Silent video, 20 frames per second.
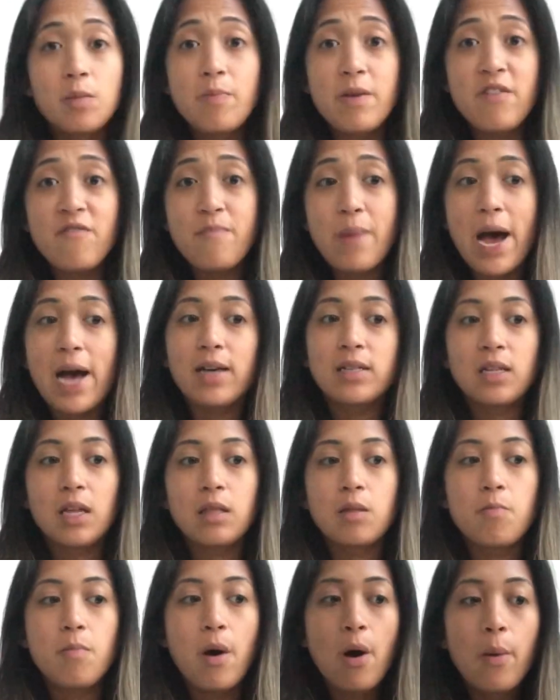the beef packs
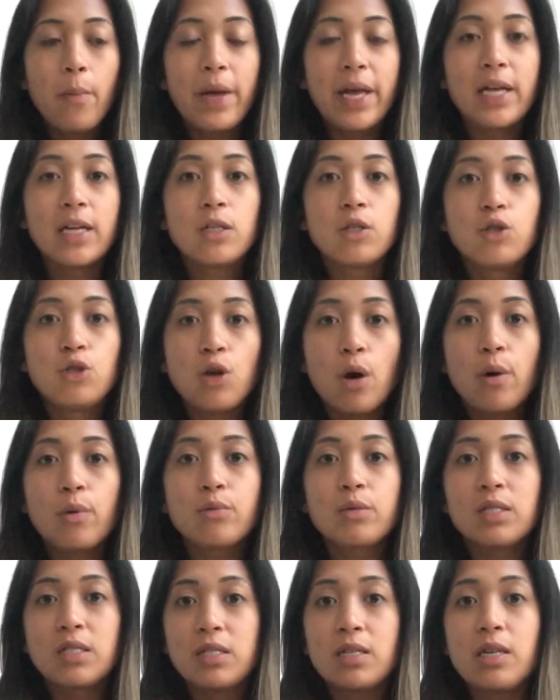at the moment
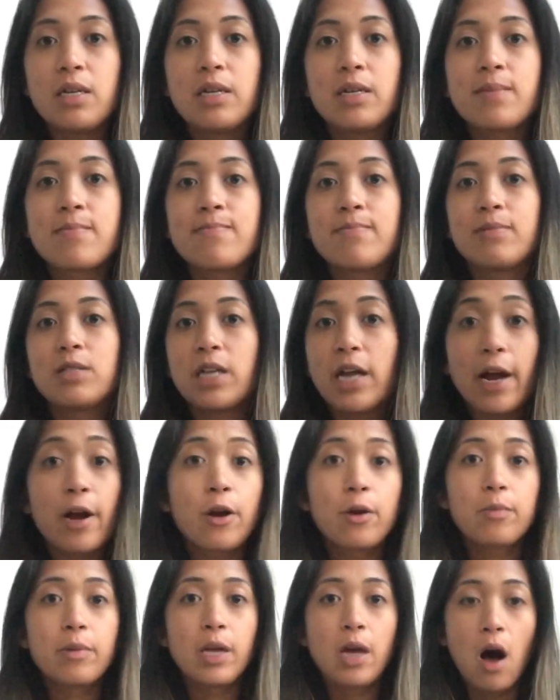don't seem
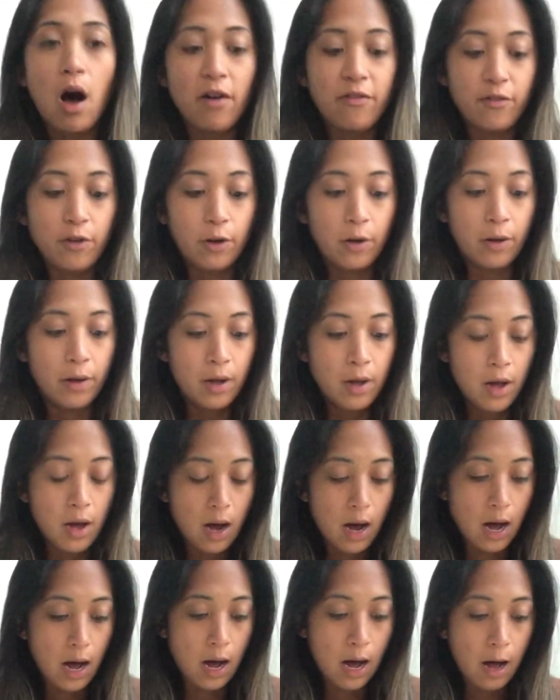terribly awful.
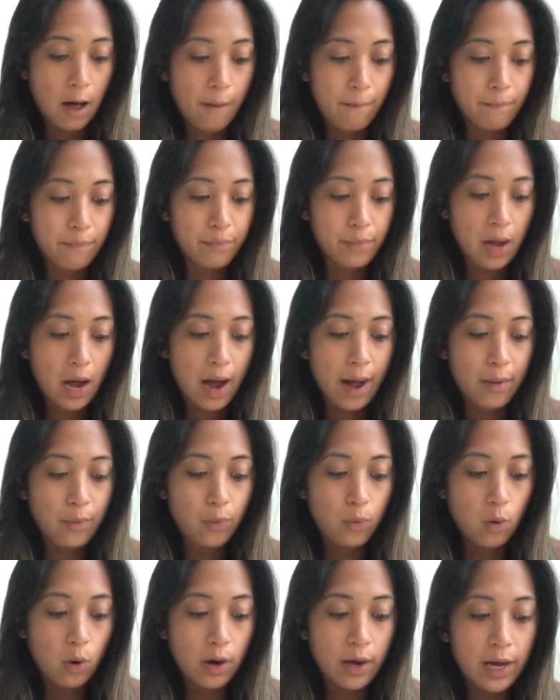I
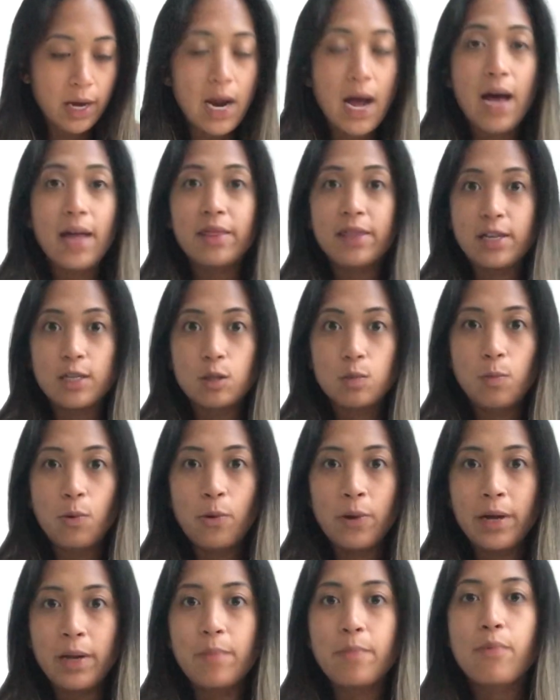would at this
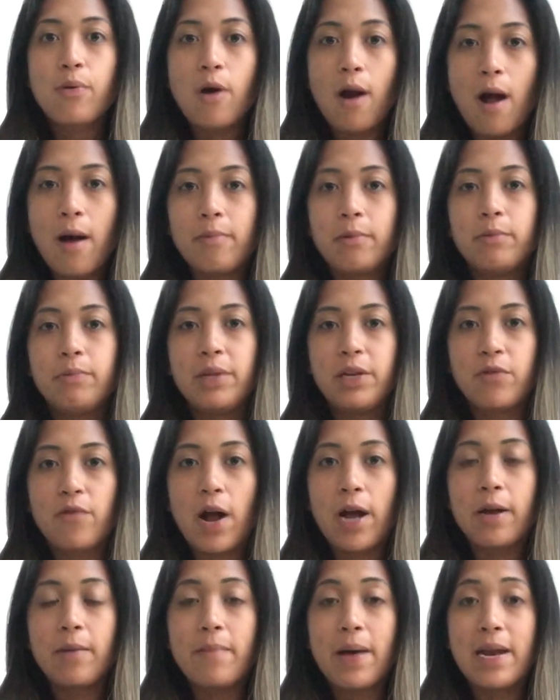point probably
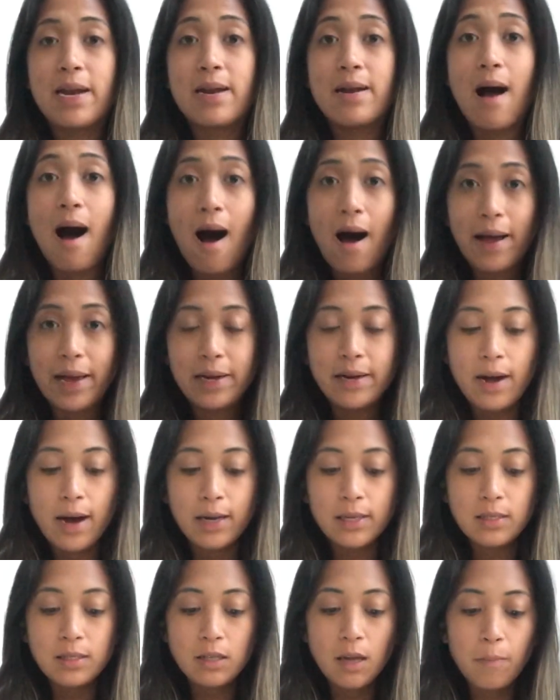recommend an
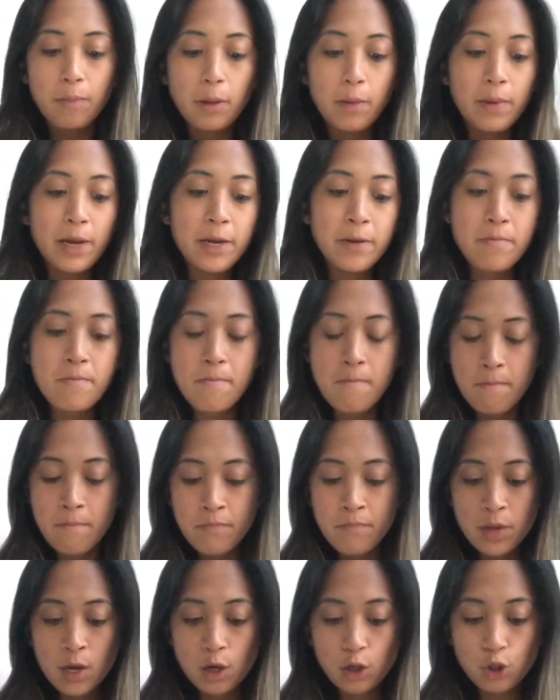iodine supplement.
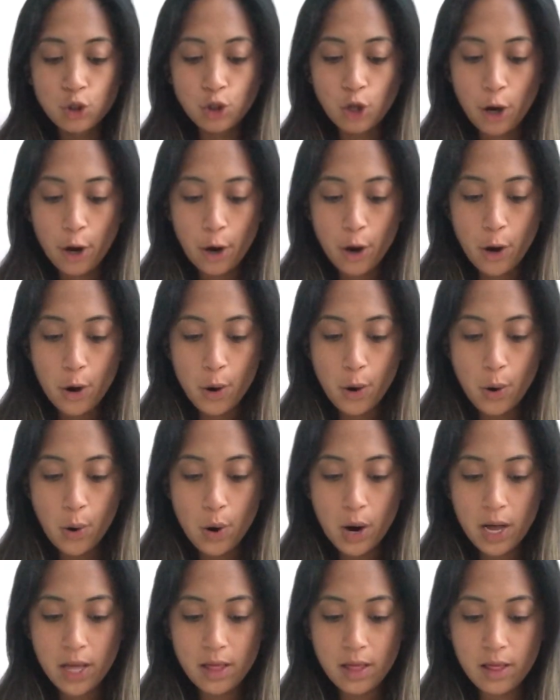
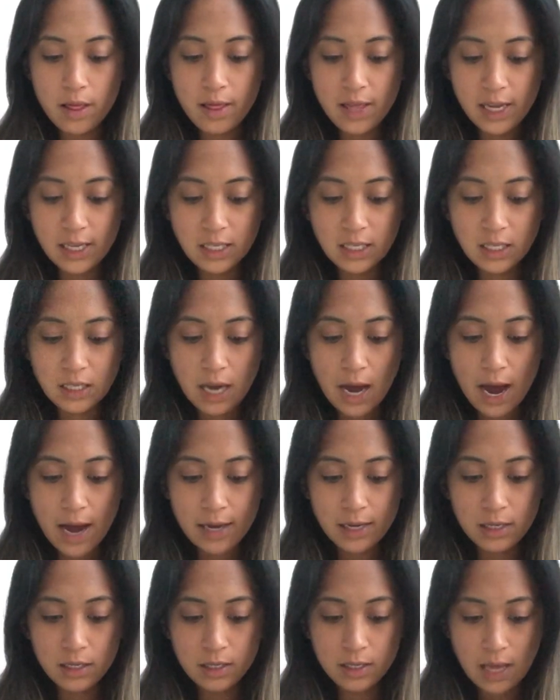So this
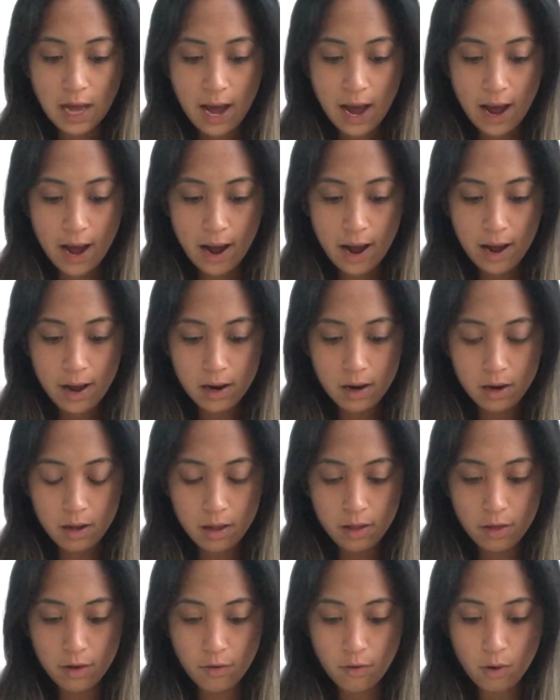says that
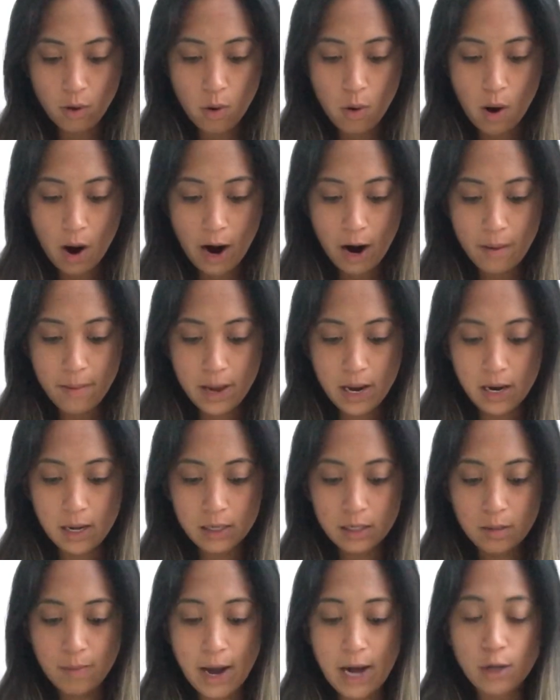the requirement
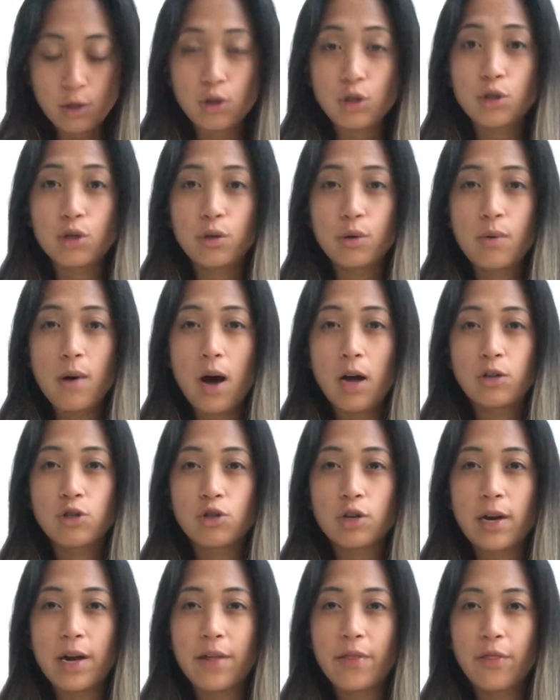is about
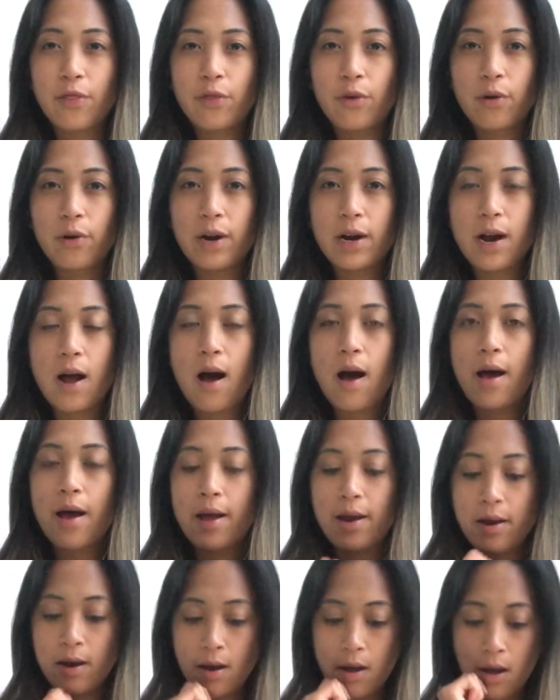
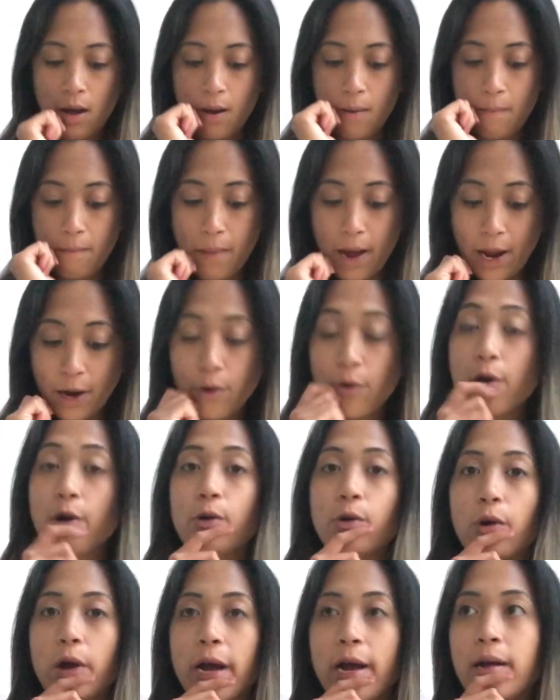239
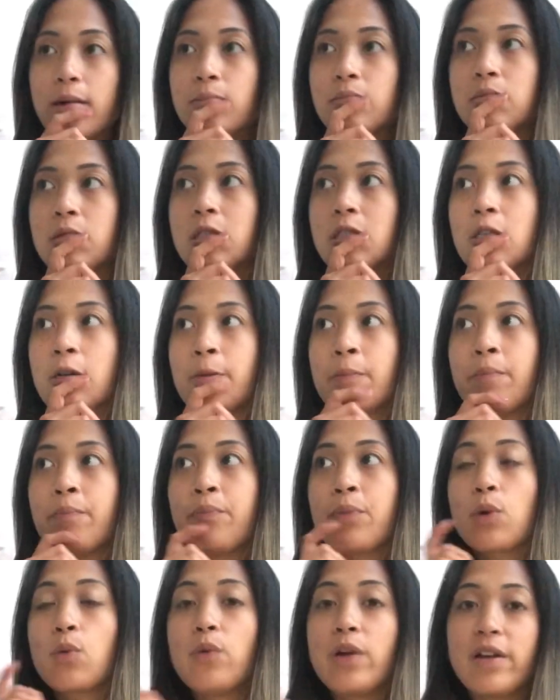micrograms.
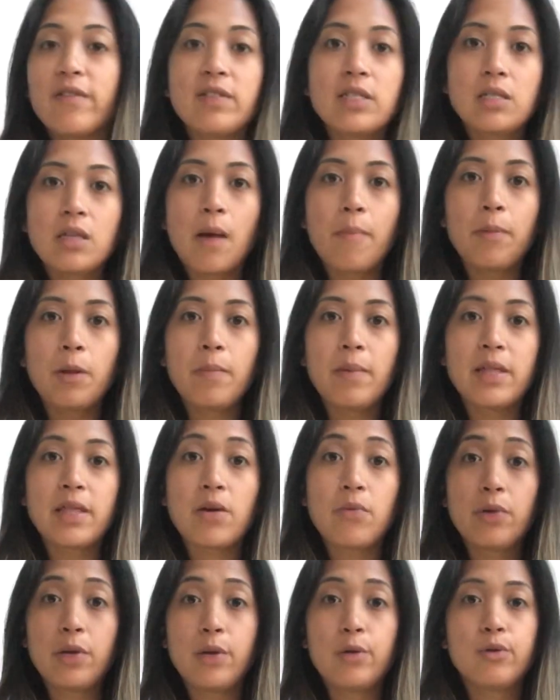We have a supplement
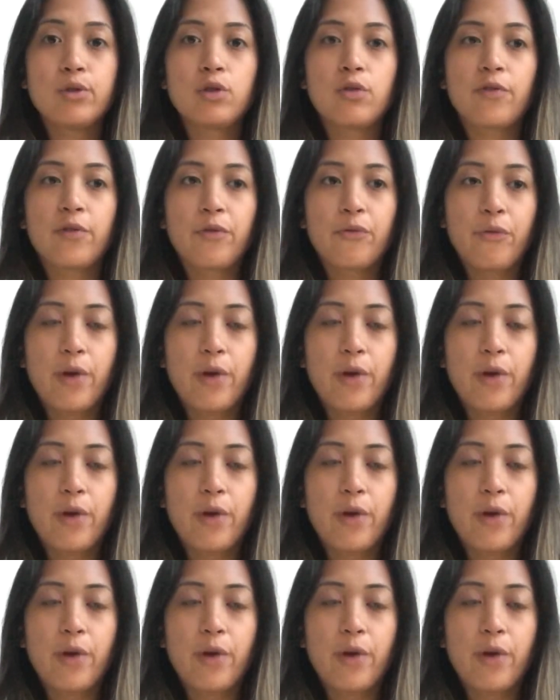that we used for